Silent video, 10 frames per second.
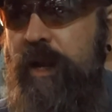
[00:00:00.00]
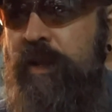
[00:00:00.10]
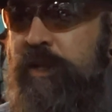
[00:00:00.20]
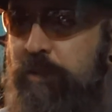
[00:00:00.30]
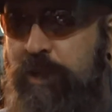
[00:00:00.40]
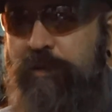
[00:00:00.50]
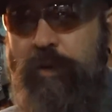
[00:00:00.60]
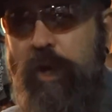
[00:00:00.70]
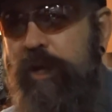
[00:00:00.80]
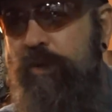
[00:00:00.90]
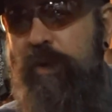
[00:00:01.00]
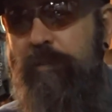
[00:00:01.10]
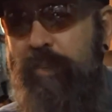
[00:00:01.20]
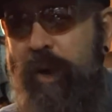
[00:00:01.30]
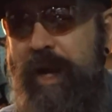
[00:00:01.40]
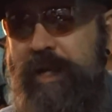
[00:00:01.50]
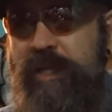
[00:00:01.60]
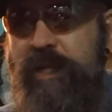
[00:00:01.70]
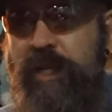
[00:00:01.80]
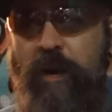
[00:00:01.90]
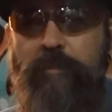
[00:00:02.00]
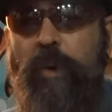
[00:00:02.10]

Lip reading: And then especially if you're like doing brakes and you got